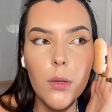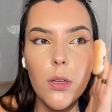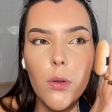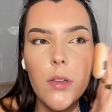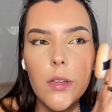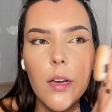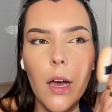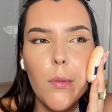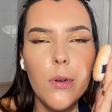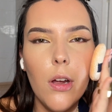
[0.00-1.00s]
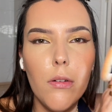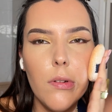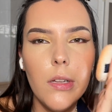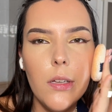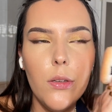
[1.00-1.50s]
The only thing, I would not
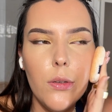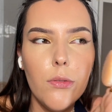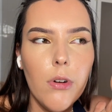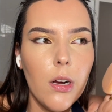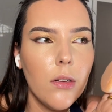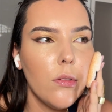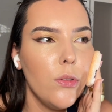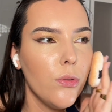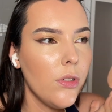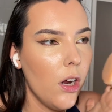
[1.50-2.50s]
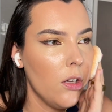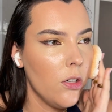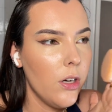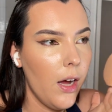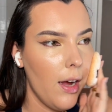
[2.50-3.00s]
really use it
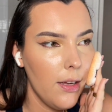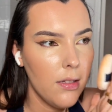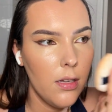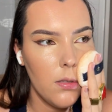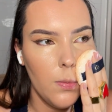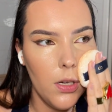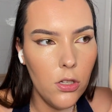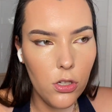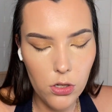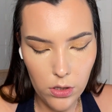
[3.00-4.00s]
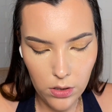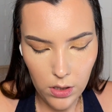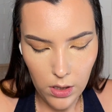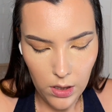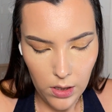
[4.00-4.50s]
under the eyes as much,
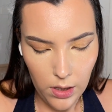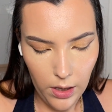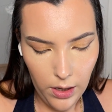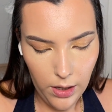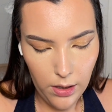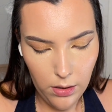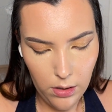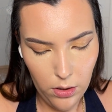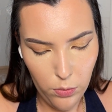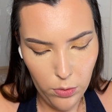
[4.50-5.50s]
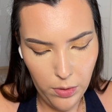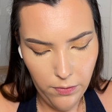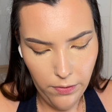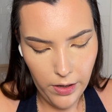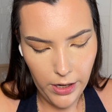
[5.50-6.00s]
and it would be
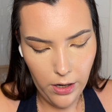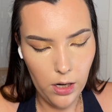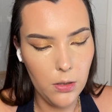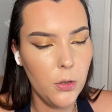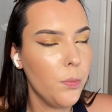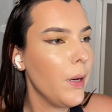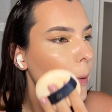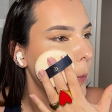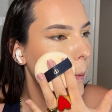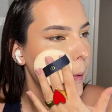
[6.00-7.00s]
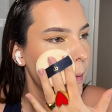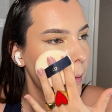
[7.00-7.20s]
very hard to bake with this.